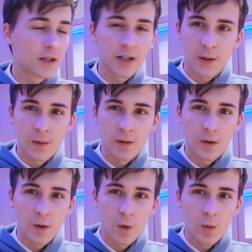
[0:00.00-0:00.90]

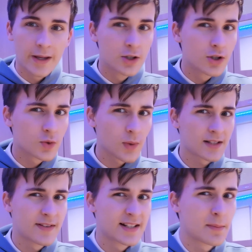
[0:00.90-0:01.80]
we can do as
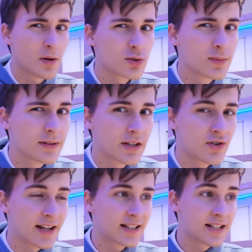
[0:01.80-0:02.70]
well as physically possible in these
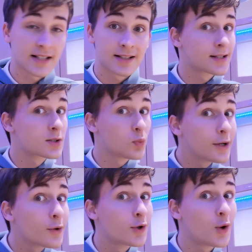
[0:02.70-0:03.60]
tracking tests, because
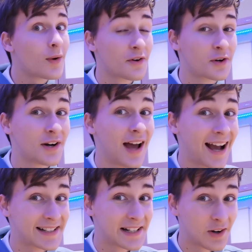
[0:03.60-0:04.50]
we don't know if they're going to
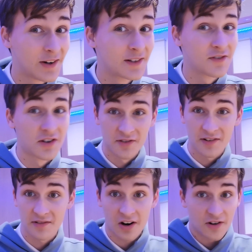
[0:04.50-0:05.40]
actually count for
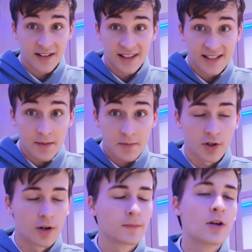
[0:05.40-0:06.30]
our real exams
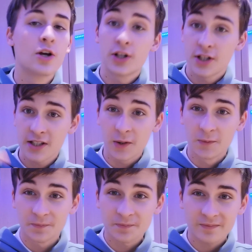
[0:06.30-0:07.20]
or not.
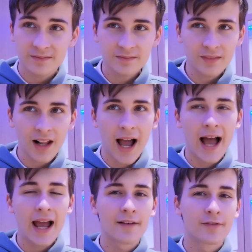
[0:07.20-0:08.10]
So
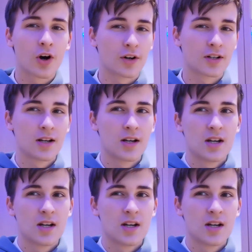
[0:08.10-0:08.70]
I have got